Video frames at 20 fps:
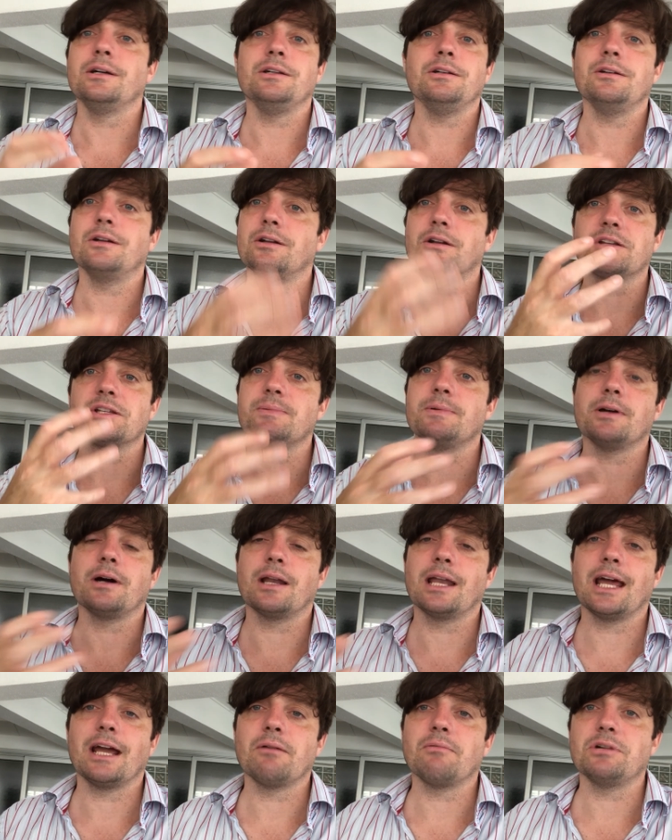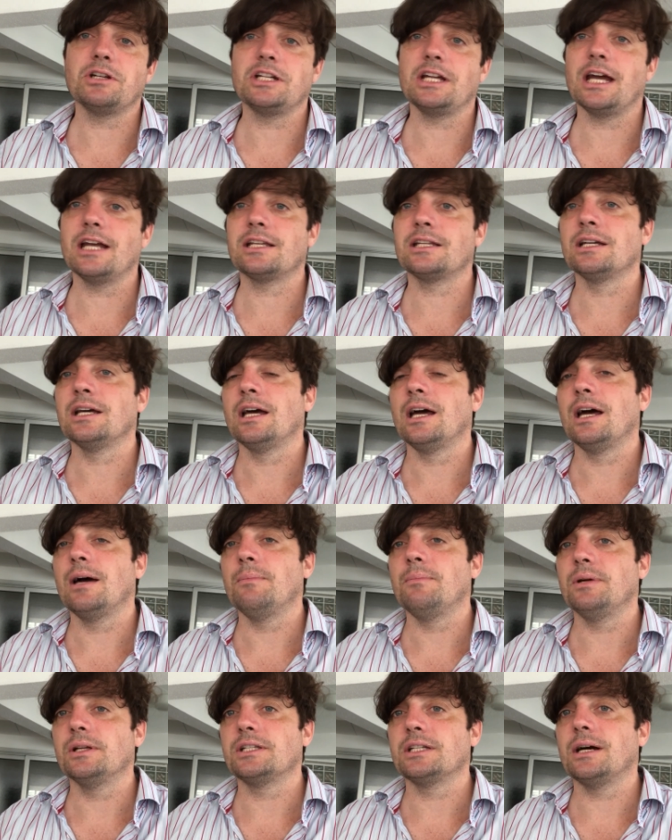you don't speak our language yet.
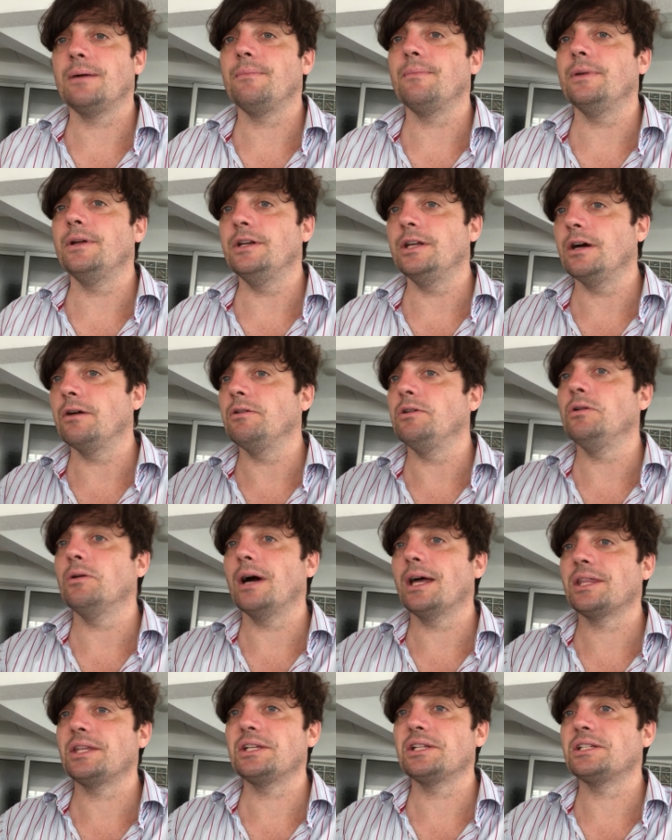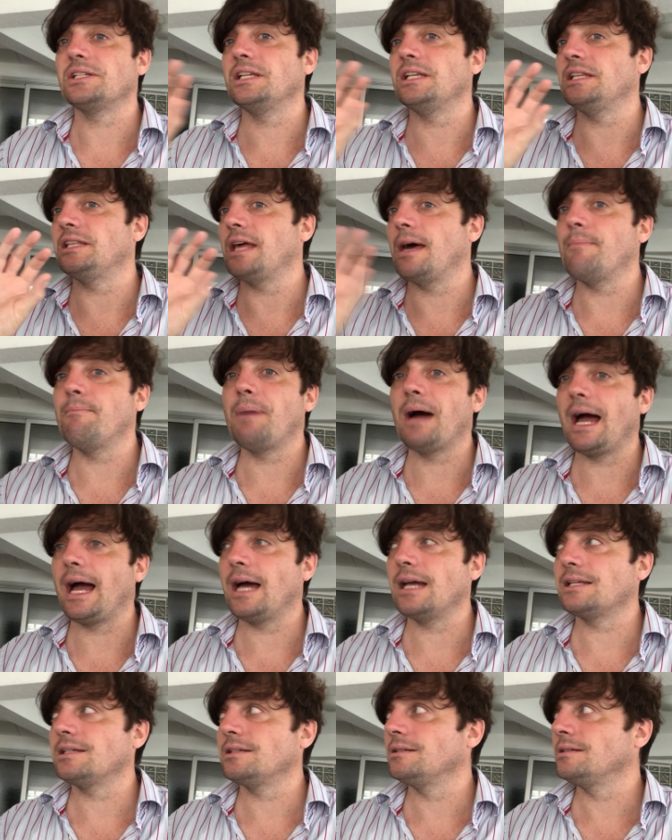But um, no, your ethnicity, they're
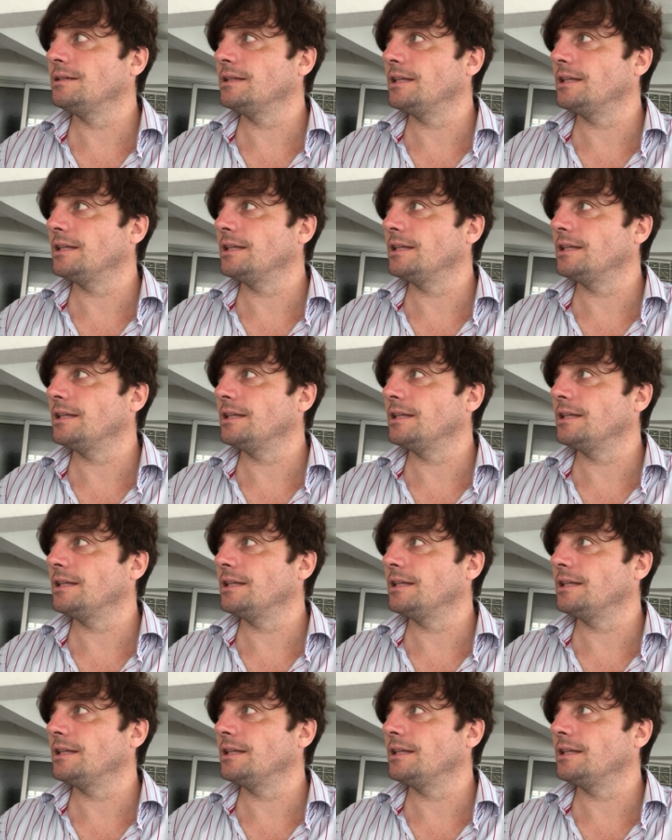bad.